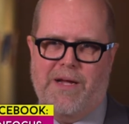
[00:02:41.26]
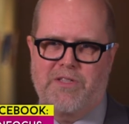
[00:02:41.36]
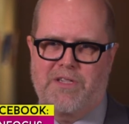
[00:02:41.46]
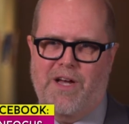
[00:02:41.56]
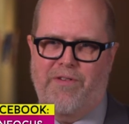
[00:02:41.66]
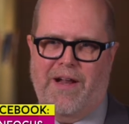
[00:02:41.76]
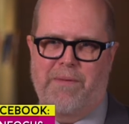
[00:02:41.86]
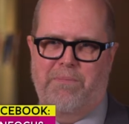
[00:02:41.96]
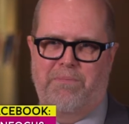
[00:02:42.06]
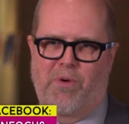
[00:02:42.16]
about stuff, and
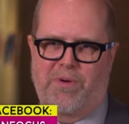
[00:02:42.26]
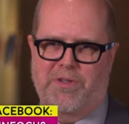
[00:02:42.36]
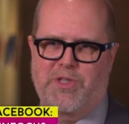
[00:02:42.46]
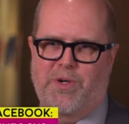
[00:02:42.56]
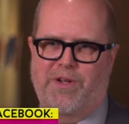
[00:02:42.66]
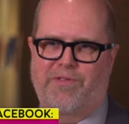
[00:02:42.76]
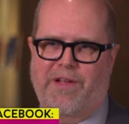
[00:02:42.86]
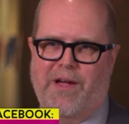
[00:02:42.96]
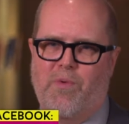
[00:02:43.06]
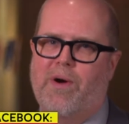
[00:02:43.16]
I'm more sort of
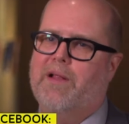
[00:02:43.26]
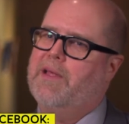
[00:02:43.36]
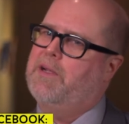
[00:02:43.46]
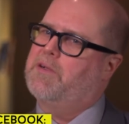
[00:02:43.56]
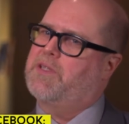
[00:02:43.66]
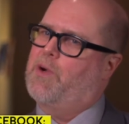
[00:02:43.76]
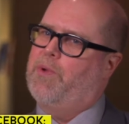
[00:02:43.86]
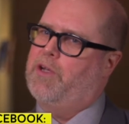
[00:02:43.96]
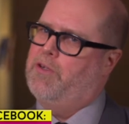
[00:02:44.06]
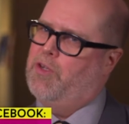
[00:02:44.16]
like, well, here's how
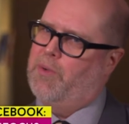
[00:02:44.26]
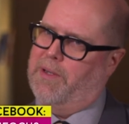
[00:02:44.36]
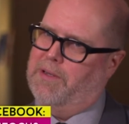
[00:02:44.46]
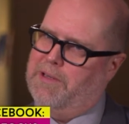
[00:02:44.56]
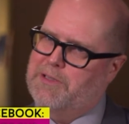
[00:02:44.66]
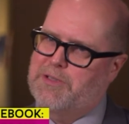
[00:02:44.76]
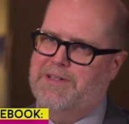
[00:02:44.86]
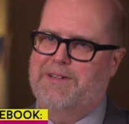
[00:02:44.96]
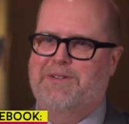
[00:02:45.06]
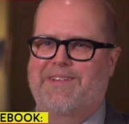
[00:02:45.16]
we could do it. Let's,
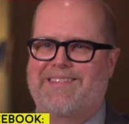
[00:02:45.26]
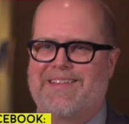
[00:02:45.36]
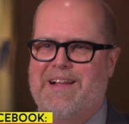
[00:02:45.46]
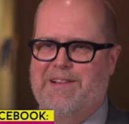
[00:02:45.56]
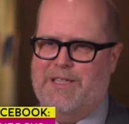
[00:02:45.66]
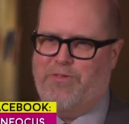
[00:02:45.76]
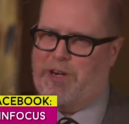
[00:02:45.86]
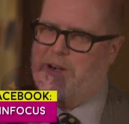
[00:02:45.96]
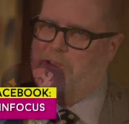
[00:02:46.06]
you know, let's, let's figure